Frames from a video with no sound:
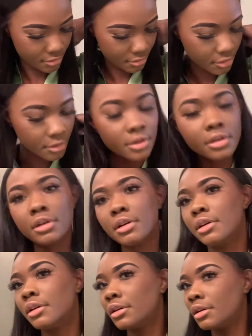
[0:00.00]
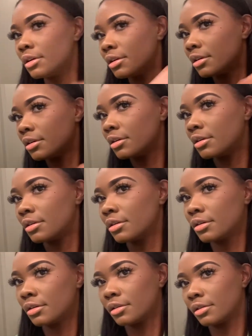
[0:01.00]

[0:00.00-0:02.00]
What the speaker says: No one is speaking in this clip.